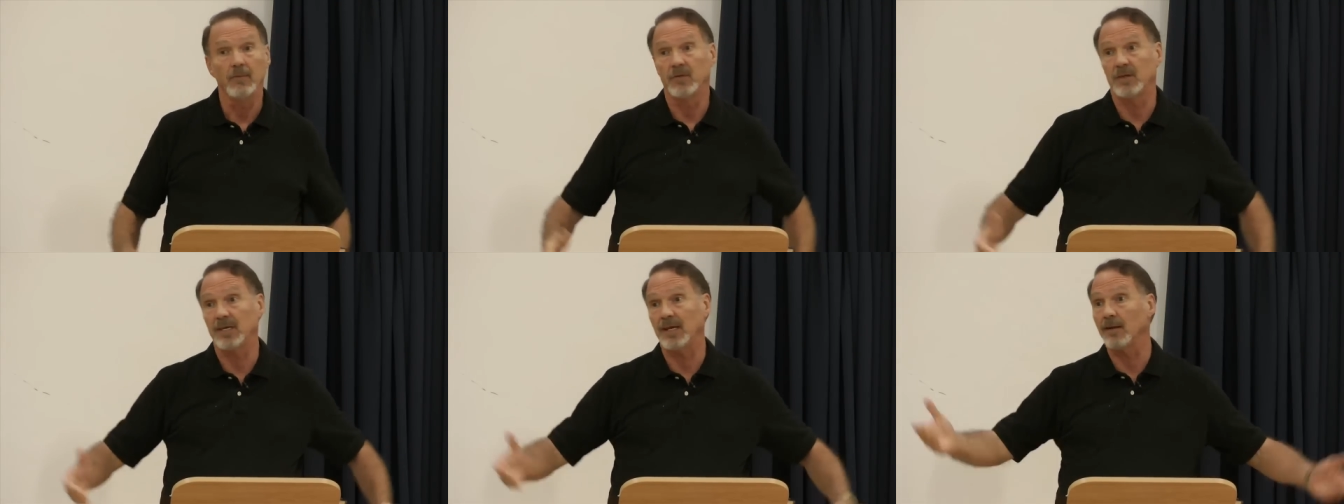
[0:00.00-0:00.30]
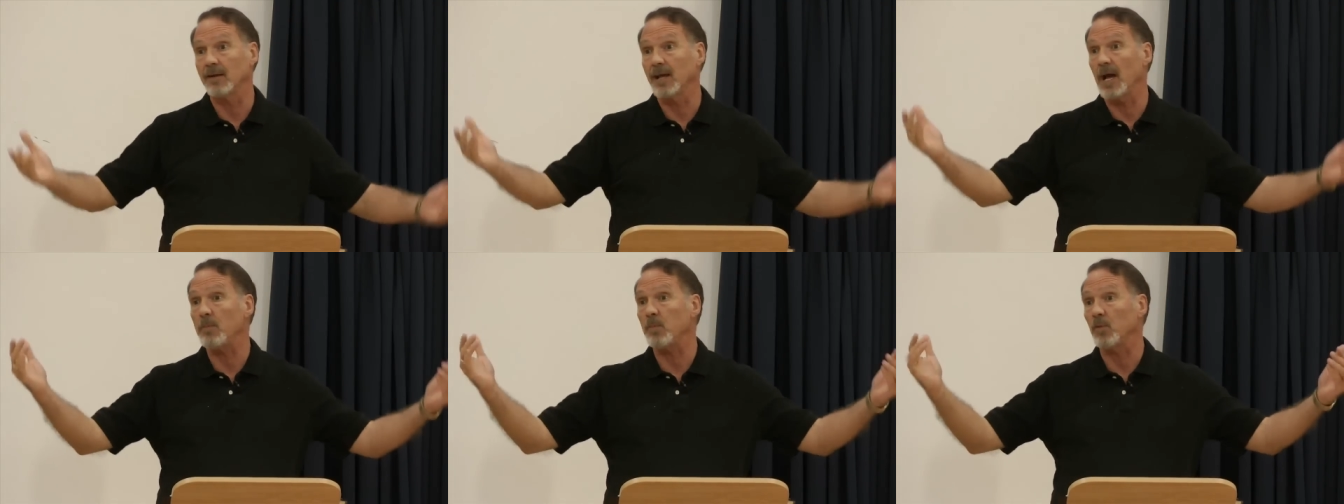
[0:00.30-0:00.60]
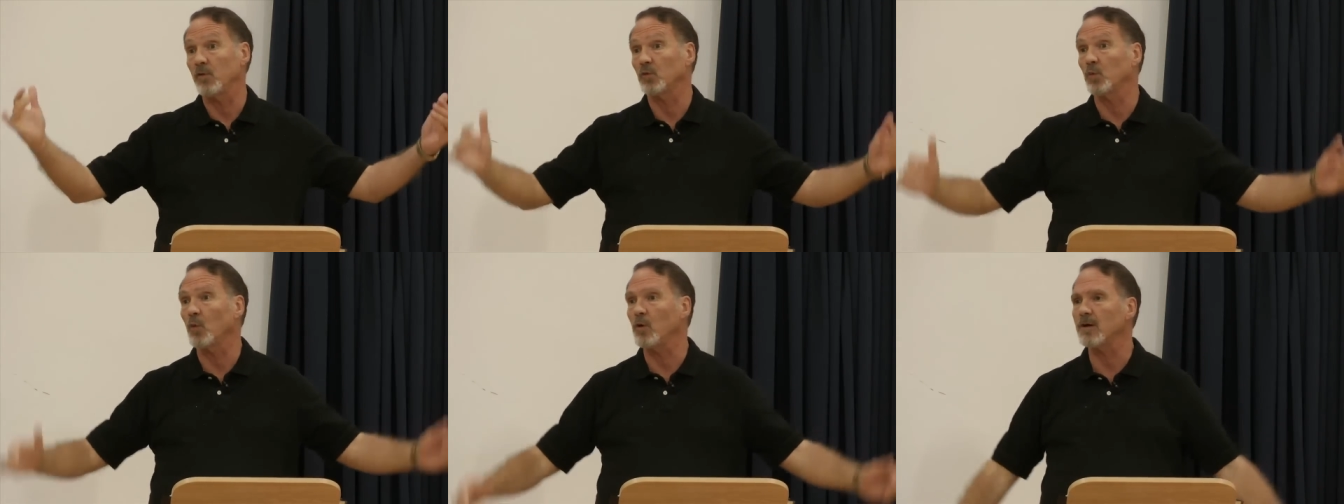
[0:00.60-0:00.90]
10
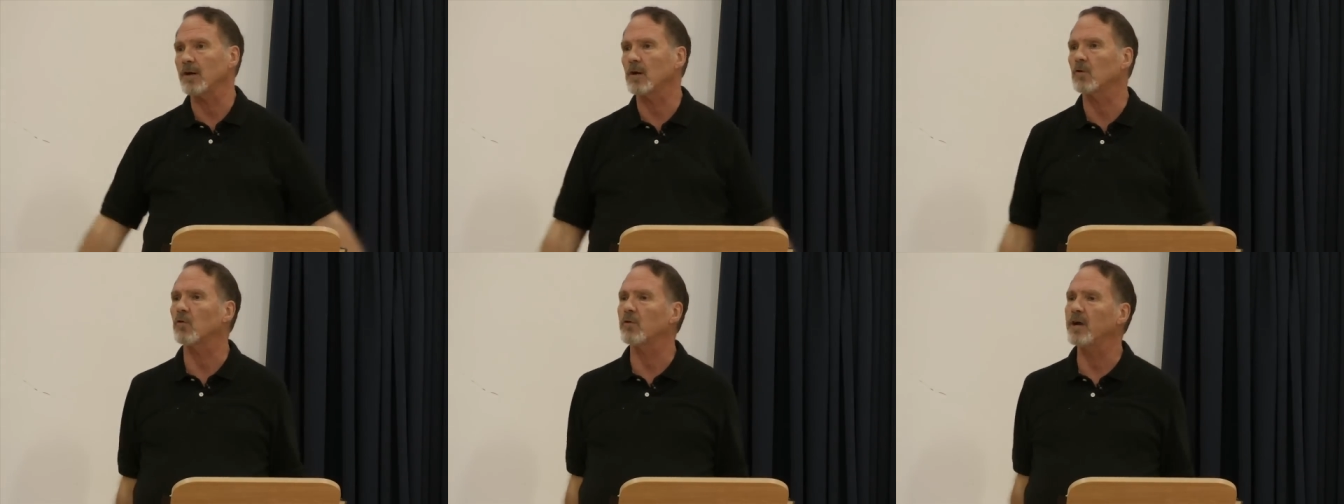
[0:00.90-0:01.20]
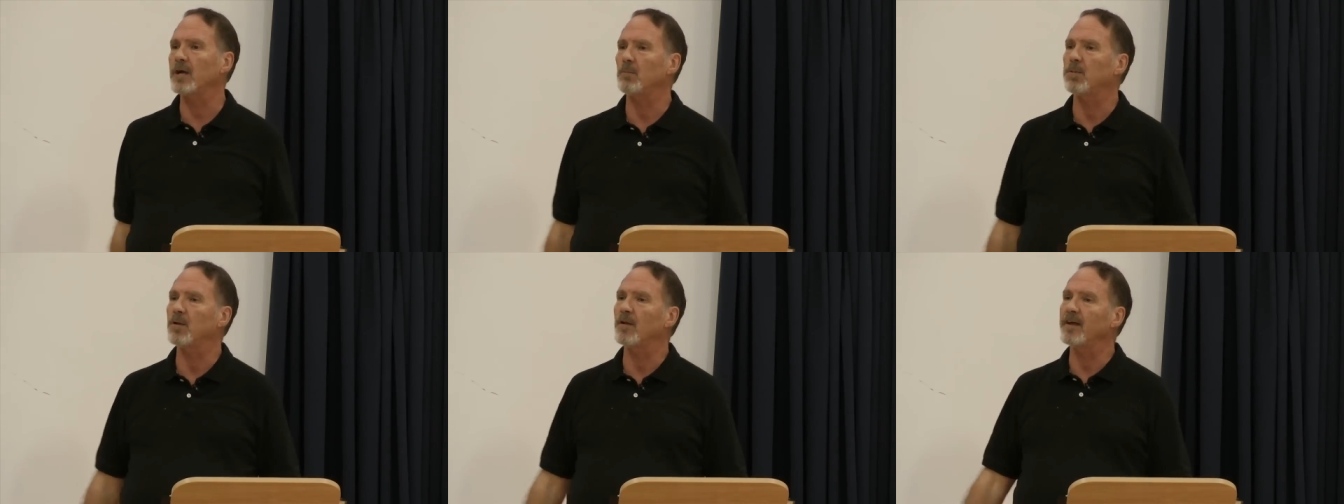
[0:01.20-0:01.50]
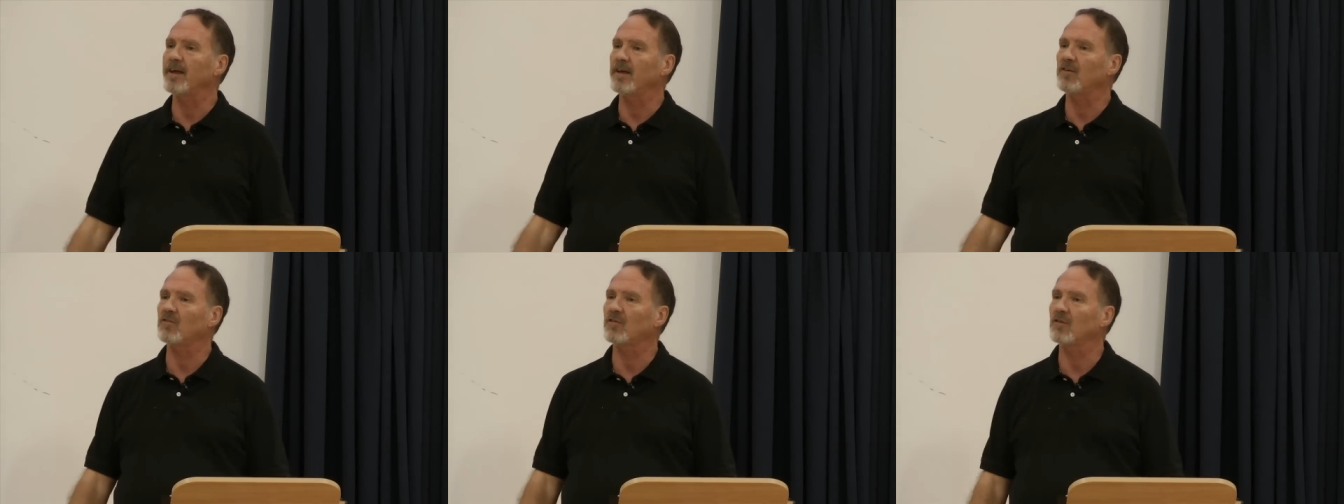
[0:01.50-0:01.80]
lepers, what a great
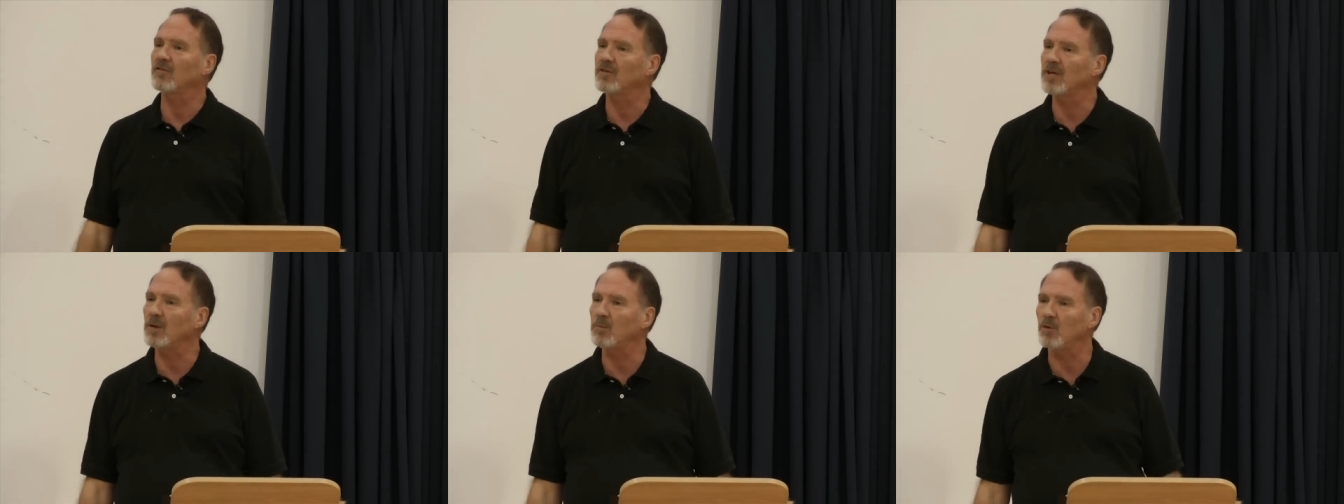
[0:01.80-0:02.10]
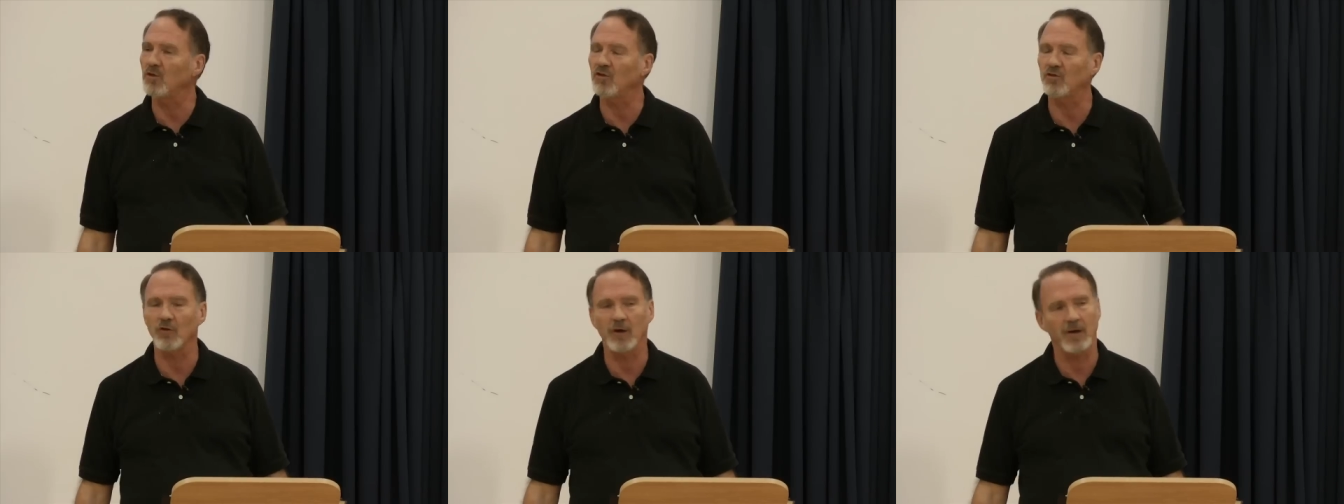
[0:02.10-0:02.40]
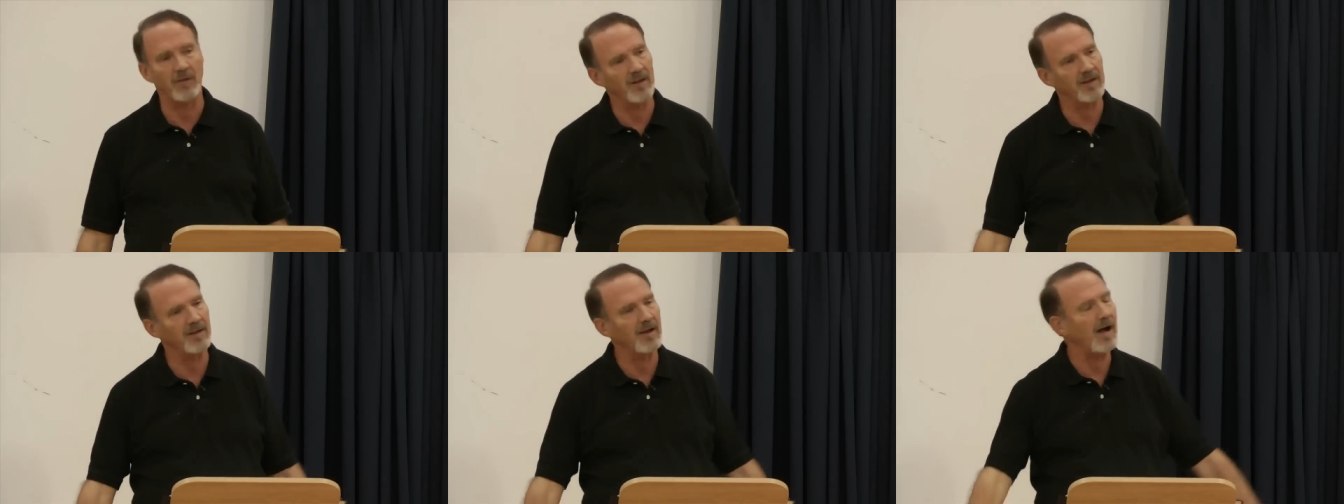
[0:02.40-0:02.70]
place to
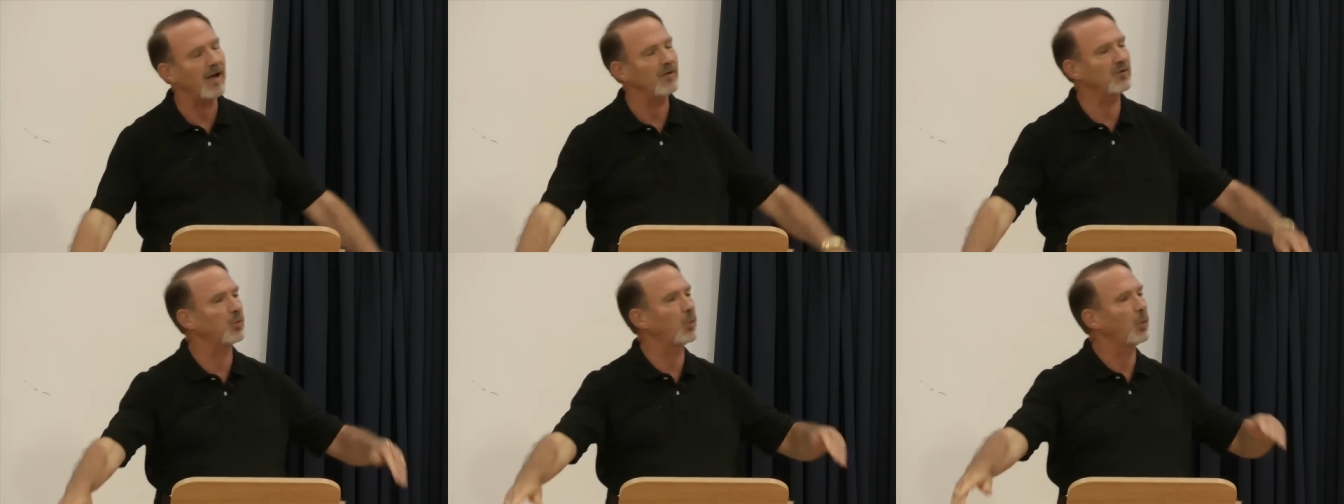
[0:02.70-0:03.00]
demonstrate that God's